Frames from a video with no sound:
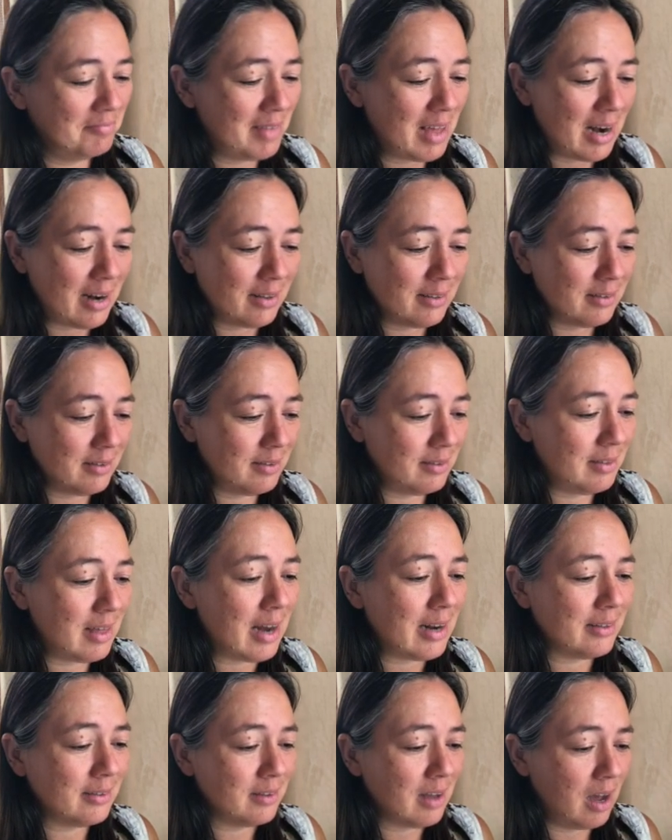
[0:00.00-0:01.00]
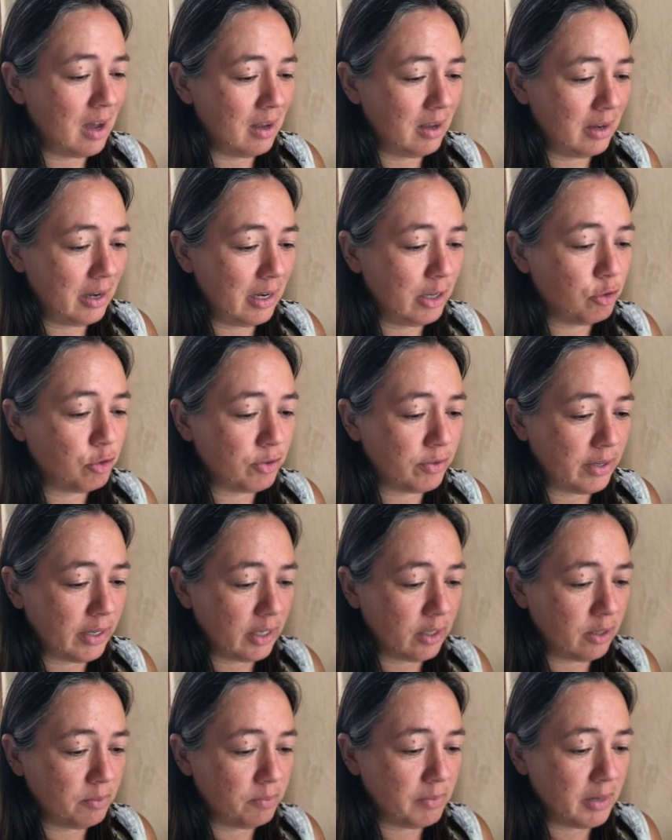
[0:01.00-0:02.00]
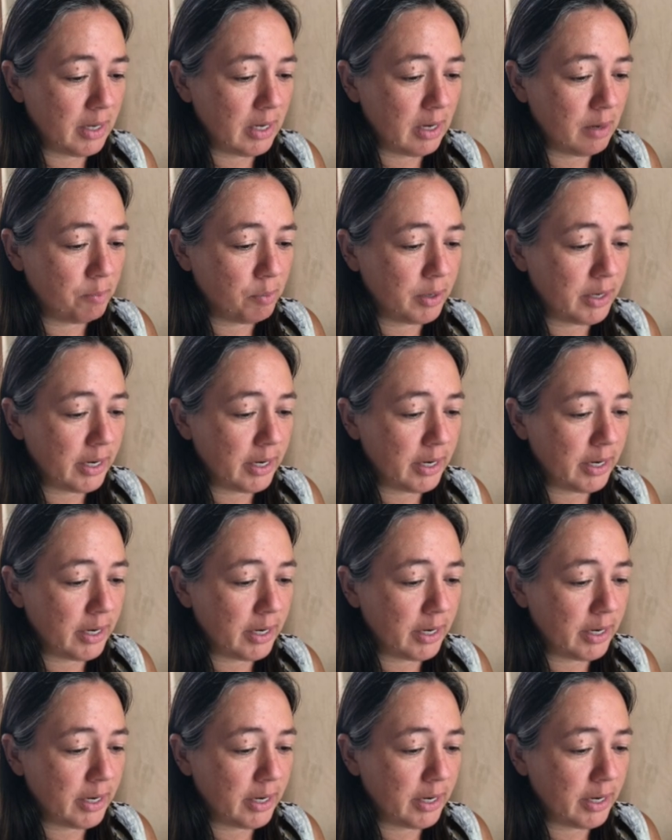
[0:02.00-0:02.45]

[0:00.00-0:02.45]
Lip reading: that is not interesting to me in